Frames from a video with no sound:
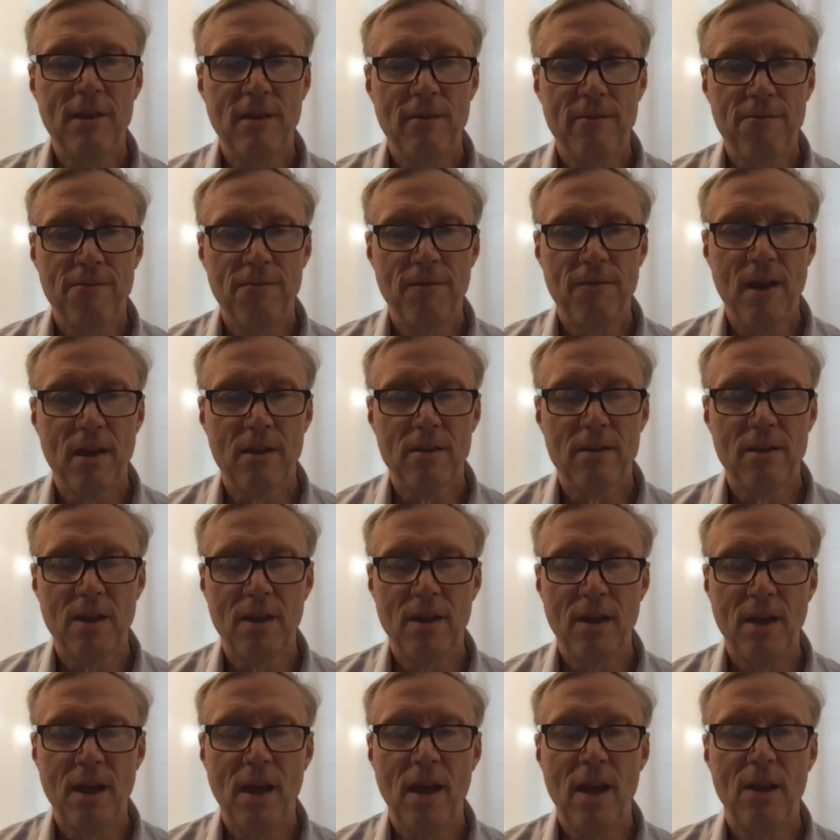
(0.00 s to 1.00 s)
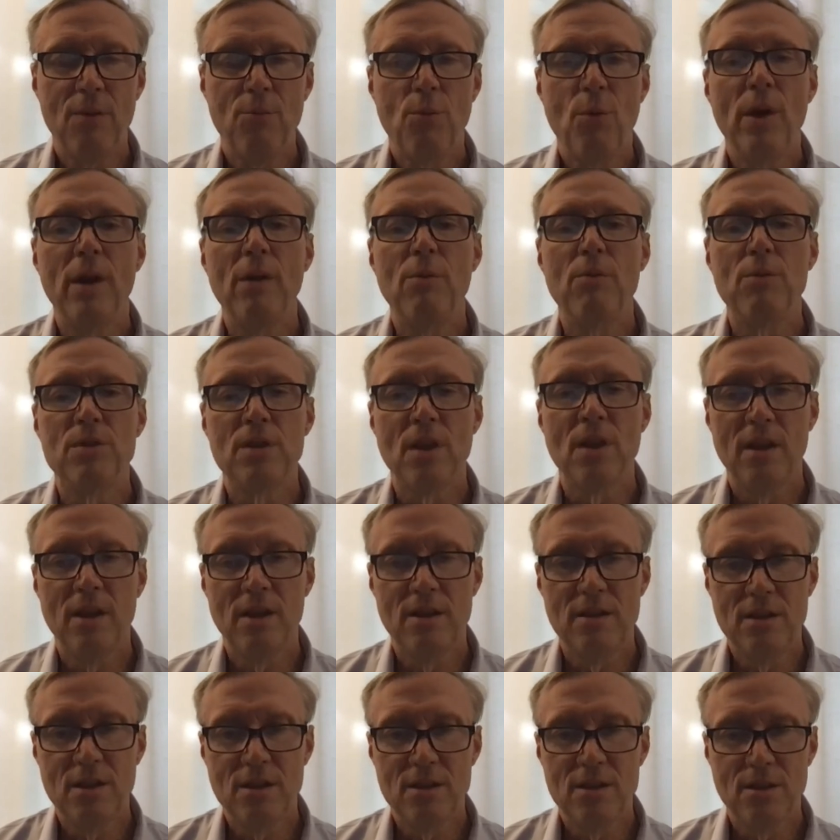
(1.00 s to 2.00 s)
effect that it had when it was
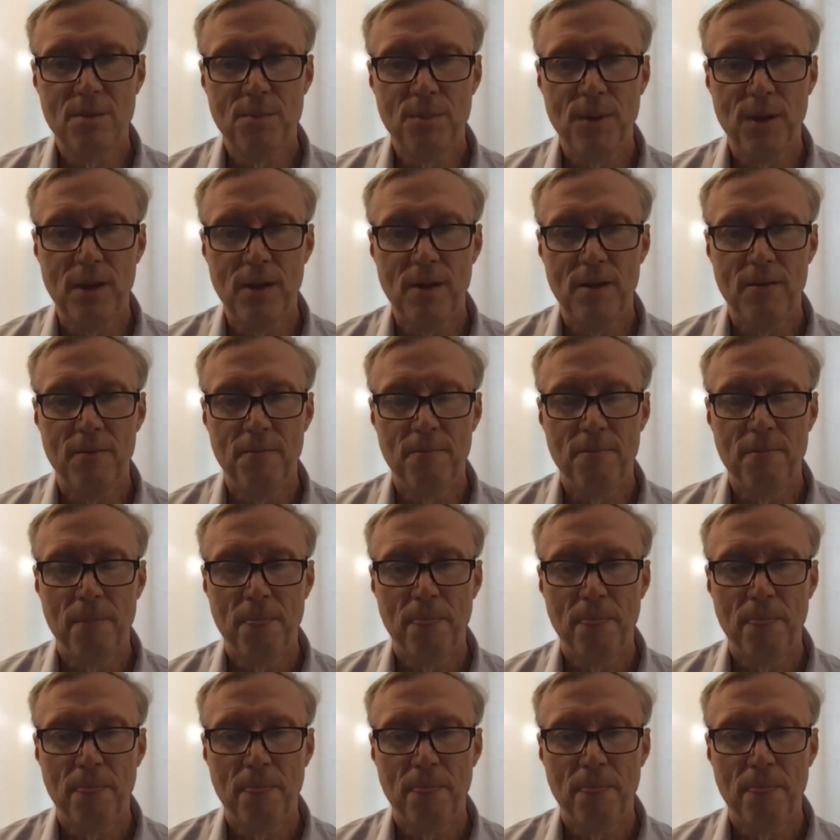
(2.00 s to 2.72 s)
unanticipated.